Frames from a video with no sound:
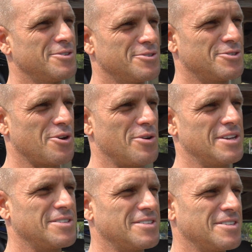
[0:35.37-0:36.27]
So
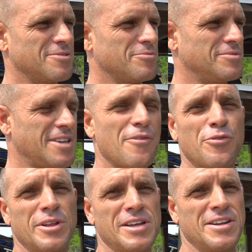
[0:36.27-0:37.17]
it's
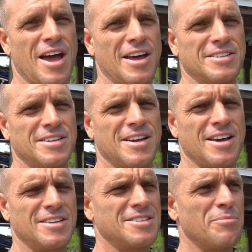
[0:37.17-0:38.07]
definitely not
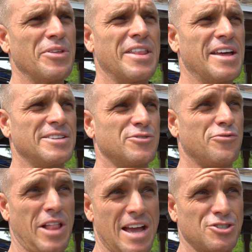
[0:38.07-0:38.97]
something that is
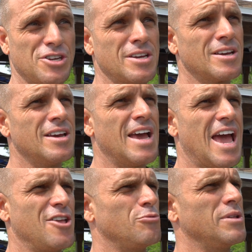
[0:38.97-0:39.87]
flashy,
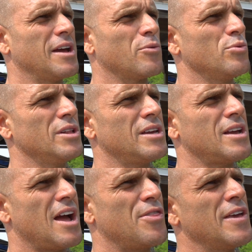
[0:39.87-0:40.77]
and you'll be like,
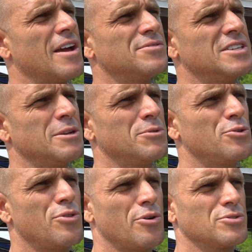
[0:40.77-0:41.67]
really? I think I've seen him
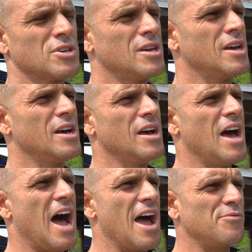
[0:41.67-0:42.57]
do those.
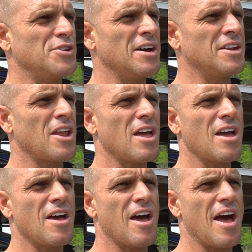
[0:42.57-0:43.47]
I've done
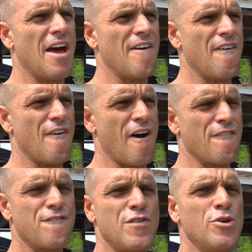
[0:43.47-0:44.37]

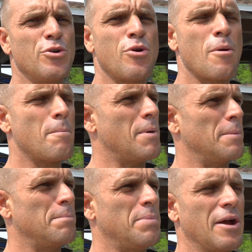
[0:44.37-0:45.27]
a few,
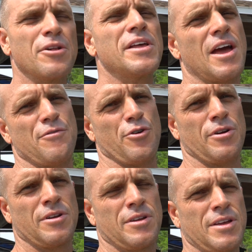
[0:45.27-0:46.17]
but barely
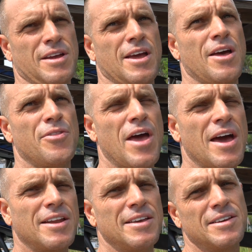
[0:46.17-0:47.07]
ever. And
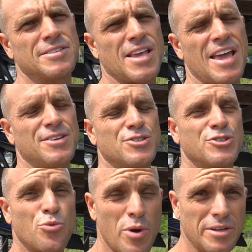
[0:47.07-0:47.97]
that is a
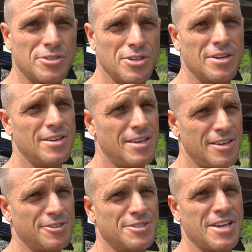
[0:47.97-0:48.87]
switch
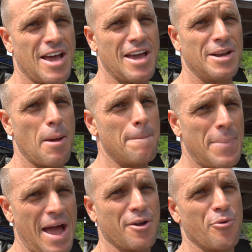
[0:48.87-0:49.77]
Heelside
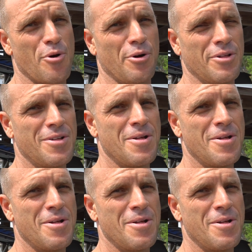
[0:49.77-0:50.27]
Backroll.